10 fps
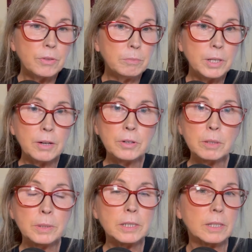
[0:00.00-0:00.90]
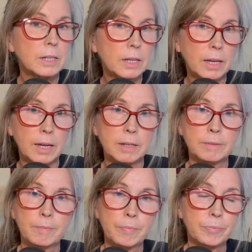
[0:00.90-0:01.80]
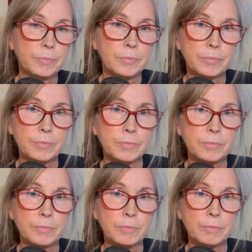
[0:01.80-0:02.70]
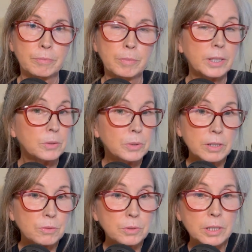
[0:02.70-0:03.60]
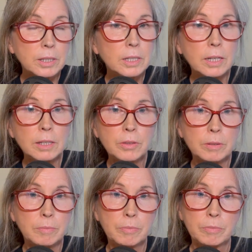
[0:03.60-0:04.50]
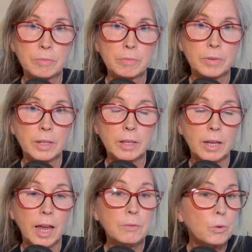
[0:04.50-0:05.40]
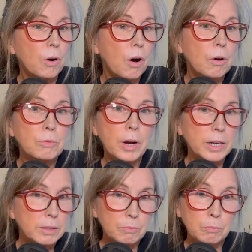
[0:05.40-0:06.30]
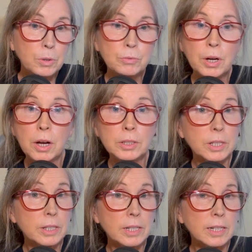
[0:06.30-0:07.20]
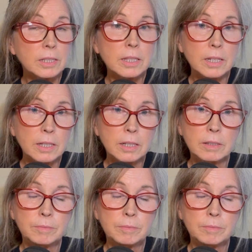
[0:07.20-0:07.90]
them never to be seen again because we didn't really need them. And we're already moved on to the next thing.